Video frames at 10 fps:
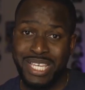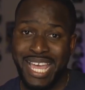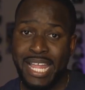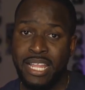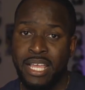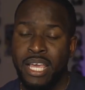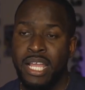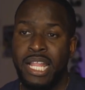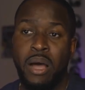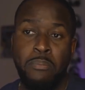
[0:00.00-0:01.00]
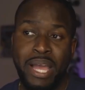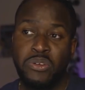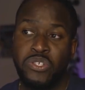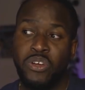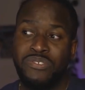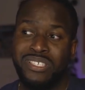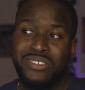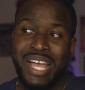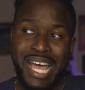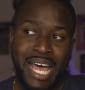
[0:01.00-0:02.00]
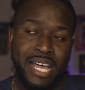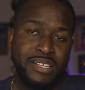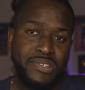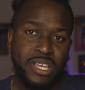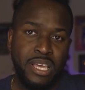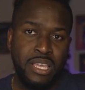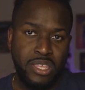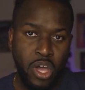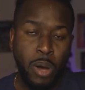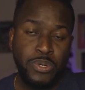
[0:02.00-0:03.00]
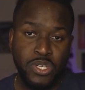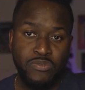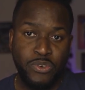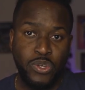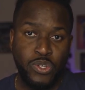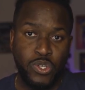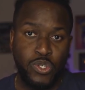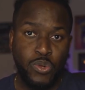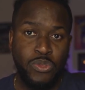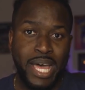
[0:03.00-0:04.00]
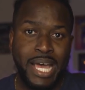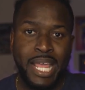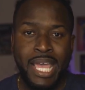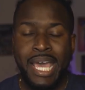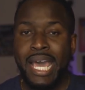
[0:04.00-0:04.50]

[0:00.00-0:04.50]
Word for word: 10. Now, Microsoft still has the option for you to do that.